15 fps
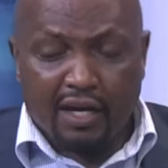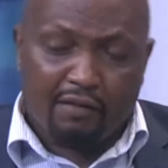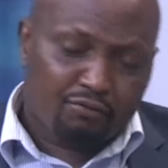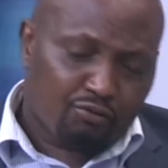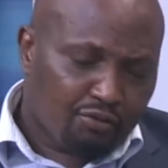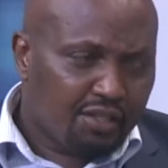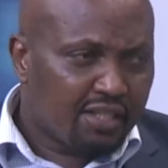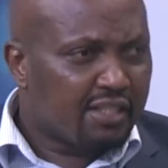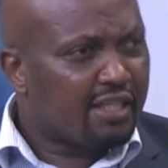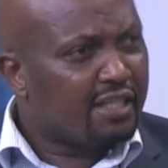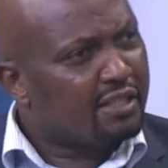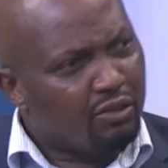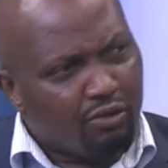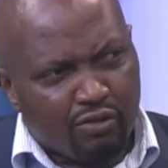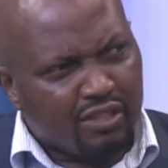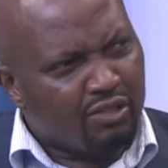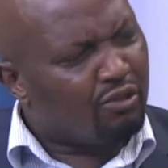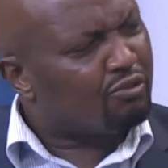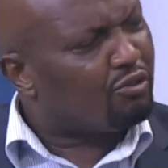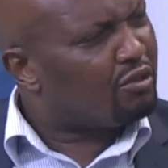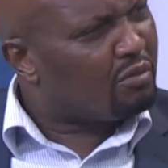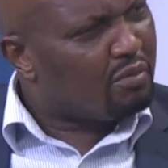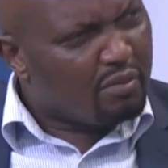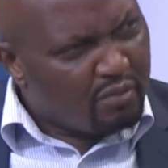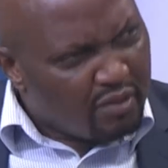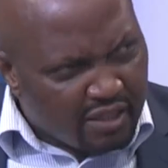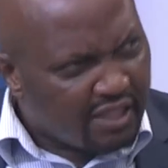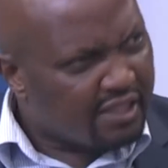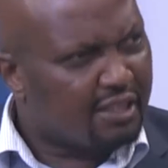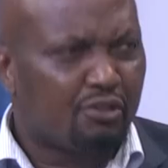I've told the CS, no, it's not going to be
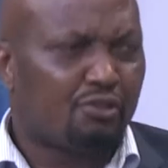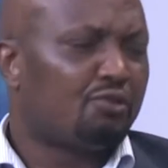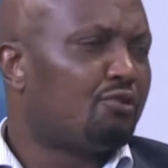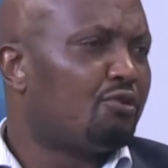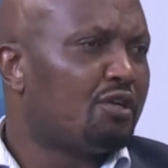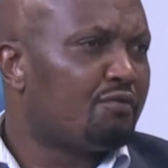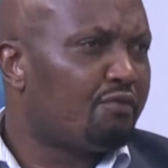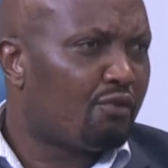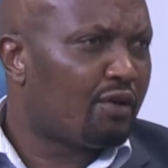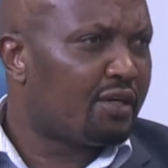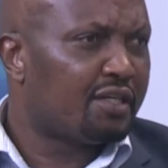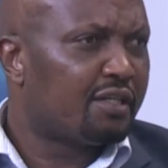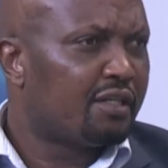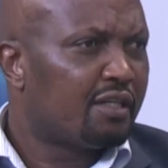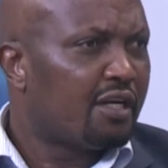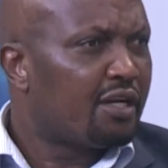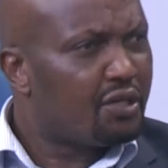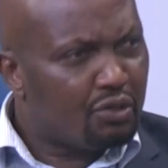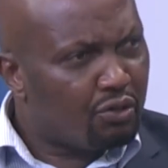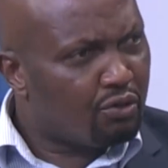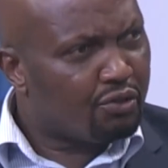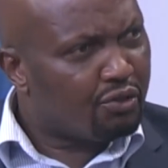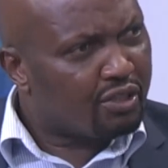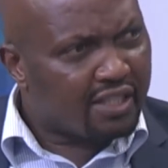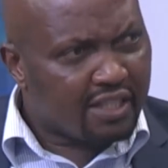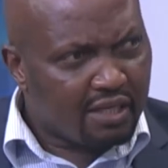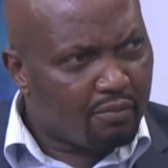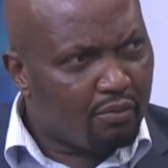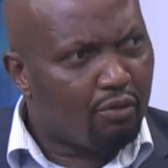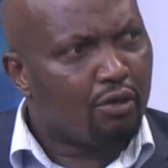business as usual going forward. No, not
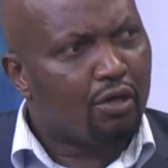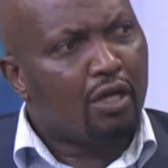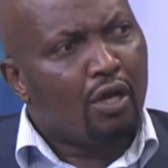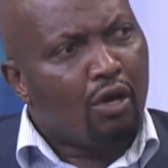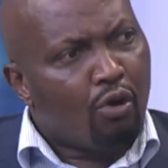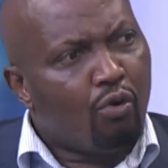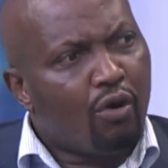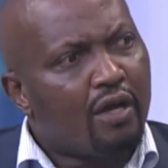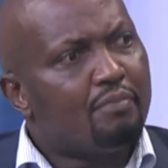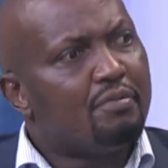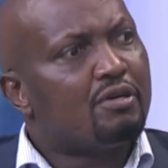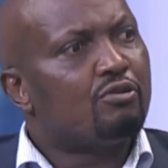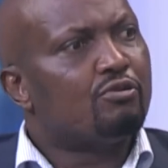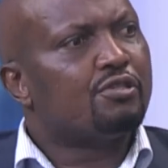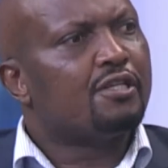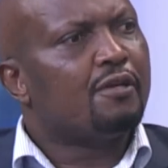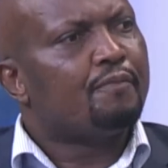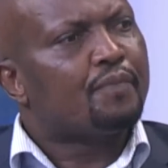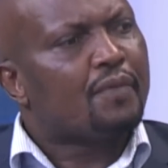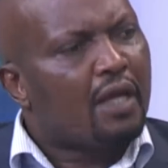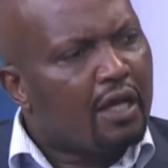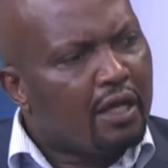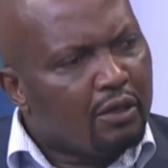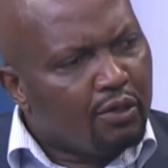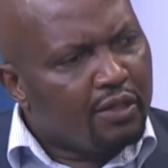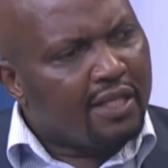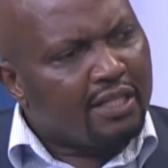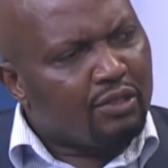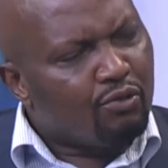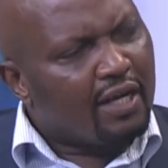anymore. Why? Because
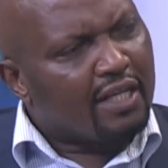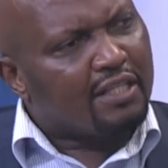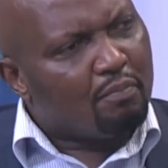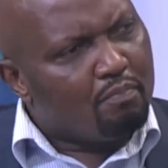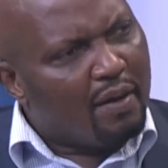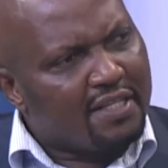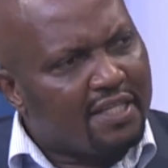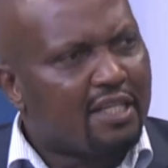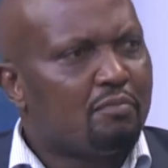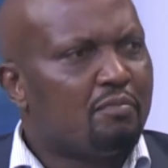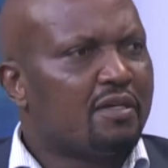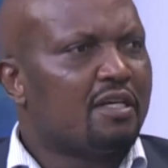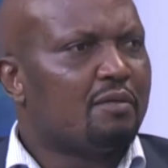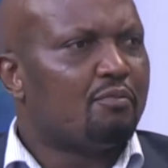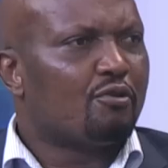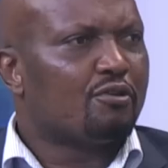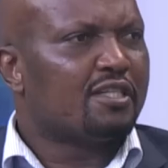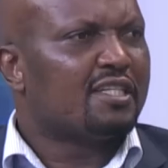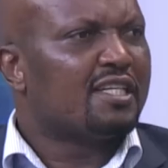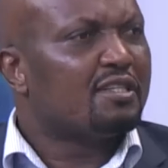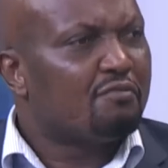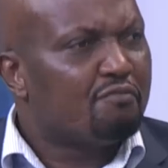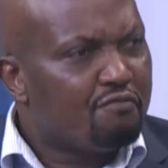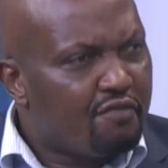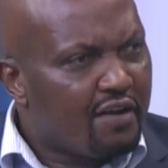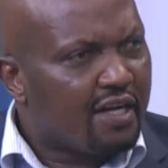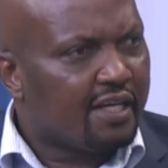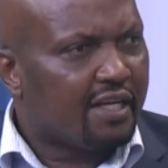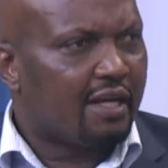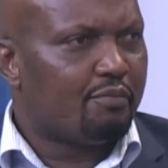let's look at the budget making process. It's
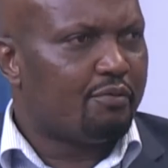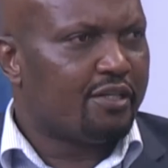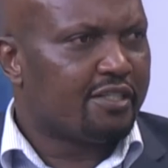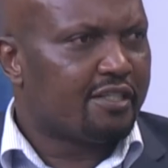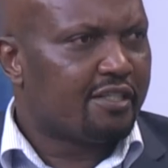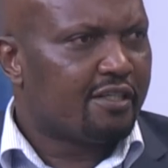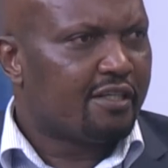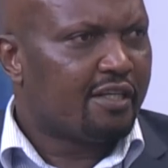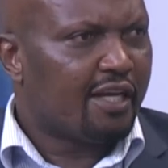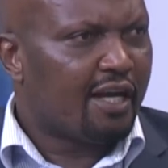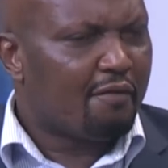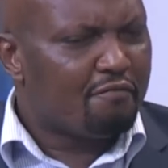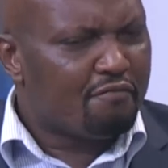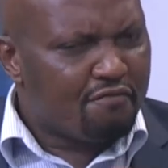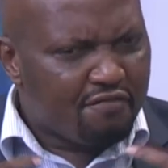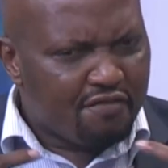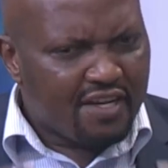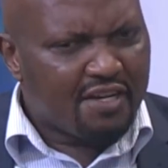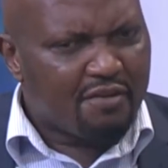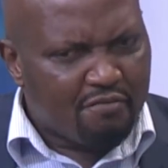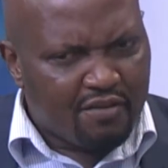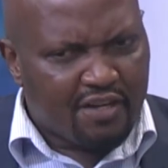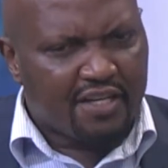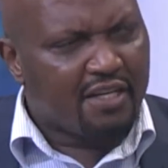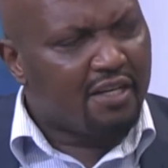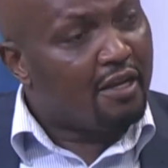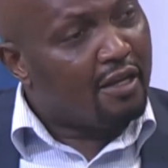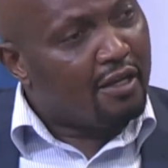very elaborate. Yeah, very, very,